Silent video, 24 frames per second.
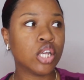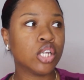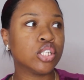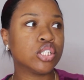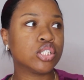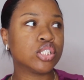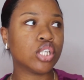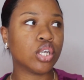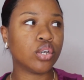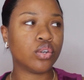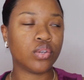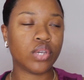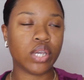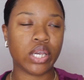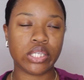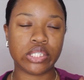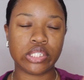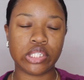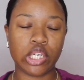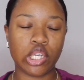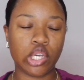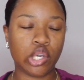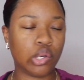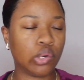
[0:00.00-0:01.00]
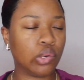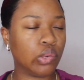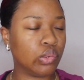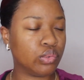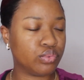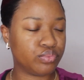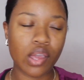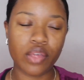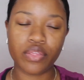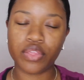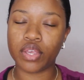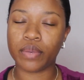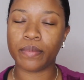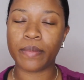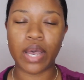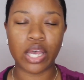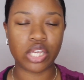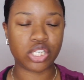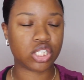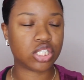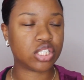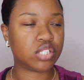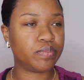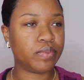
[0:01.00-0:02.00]
So you guys know the
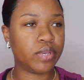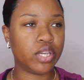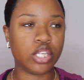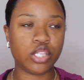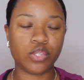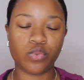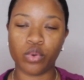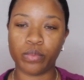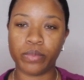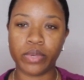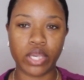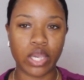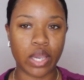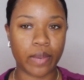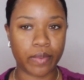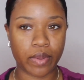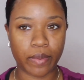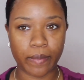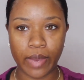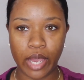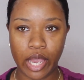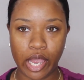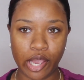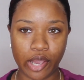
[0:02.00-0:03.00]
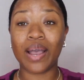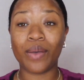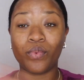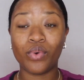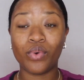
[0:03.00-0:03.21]
Maja Speaks will be coming back. I